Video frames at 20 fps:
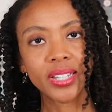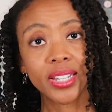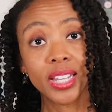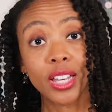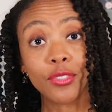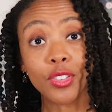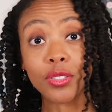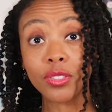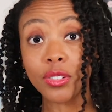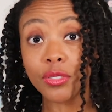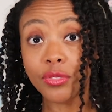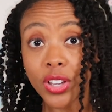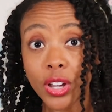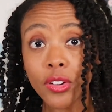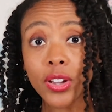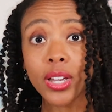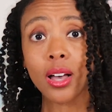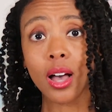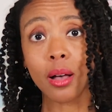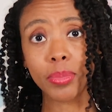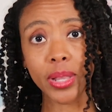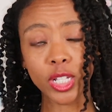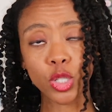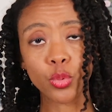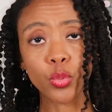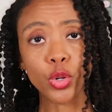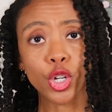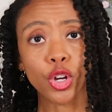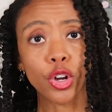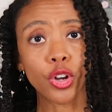If you have a very
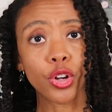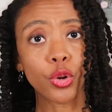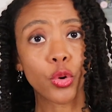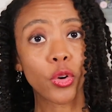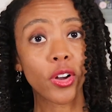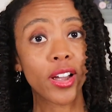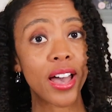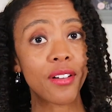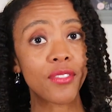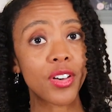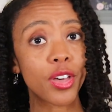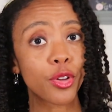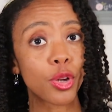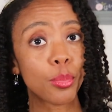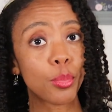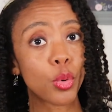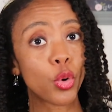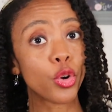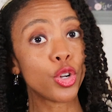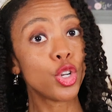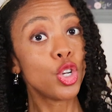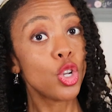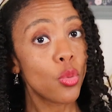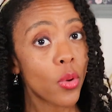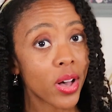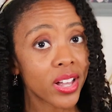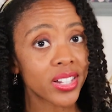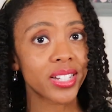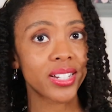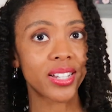complex return or have other more
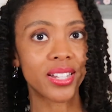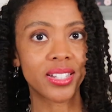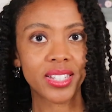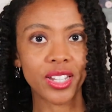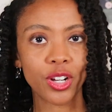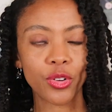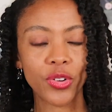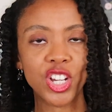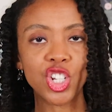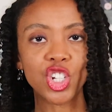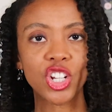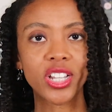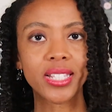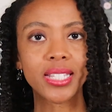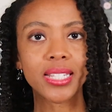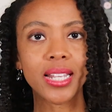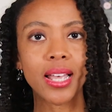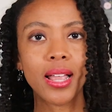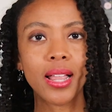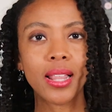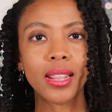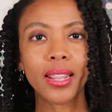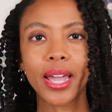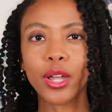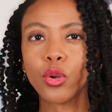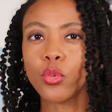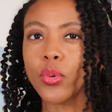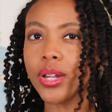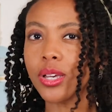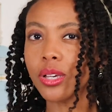nuanced considerations,
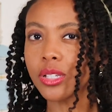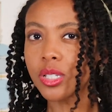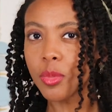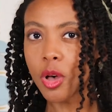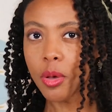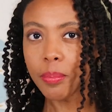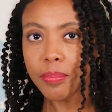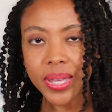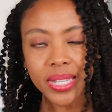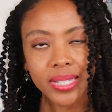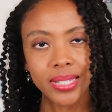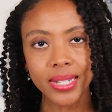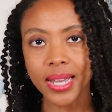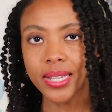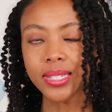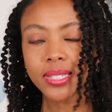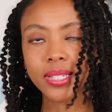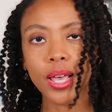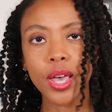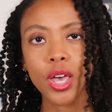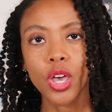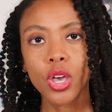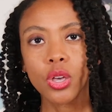like running a small business,